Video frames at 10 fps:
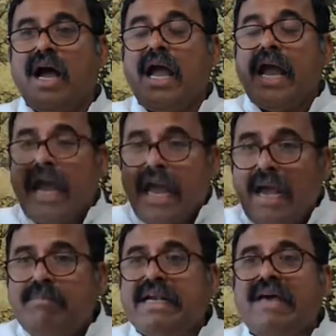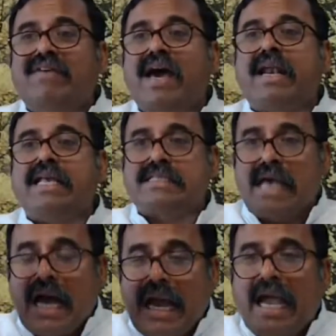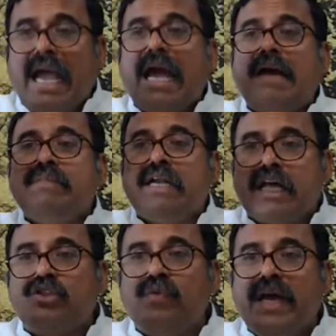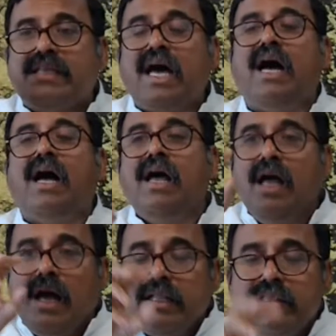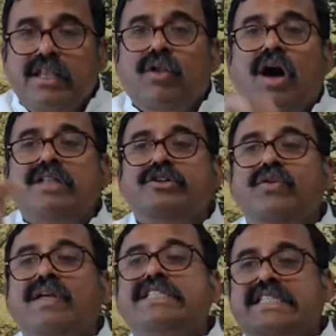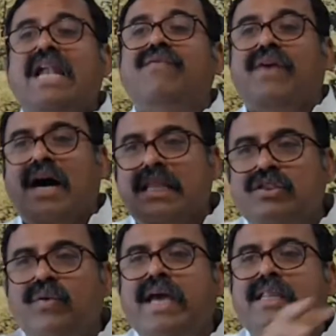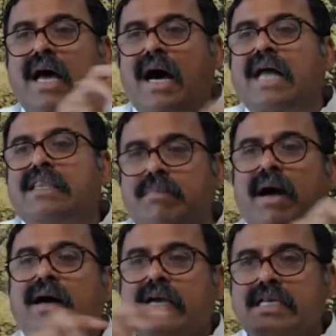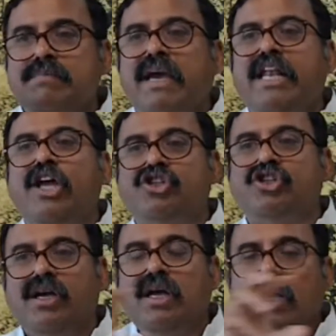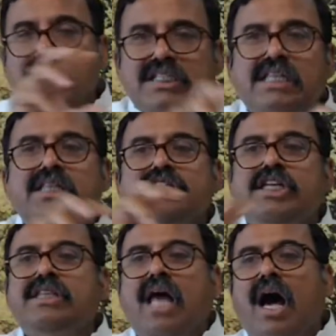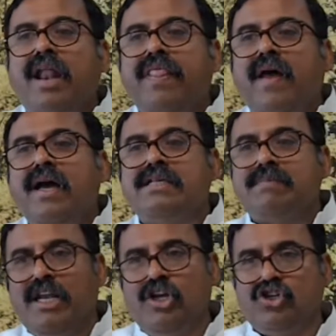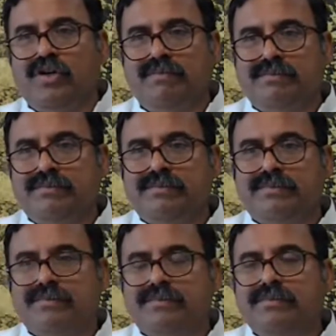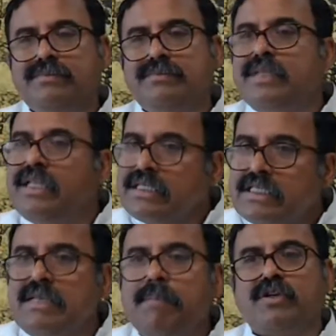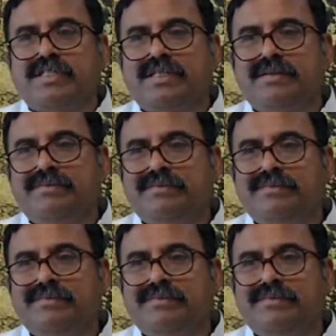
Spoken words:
I am that awareness. I am that Advaita, the non-dual self. Advaita Atma is my nature. Sat Chit Ananda is my nature. This is the process.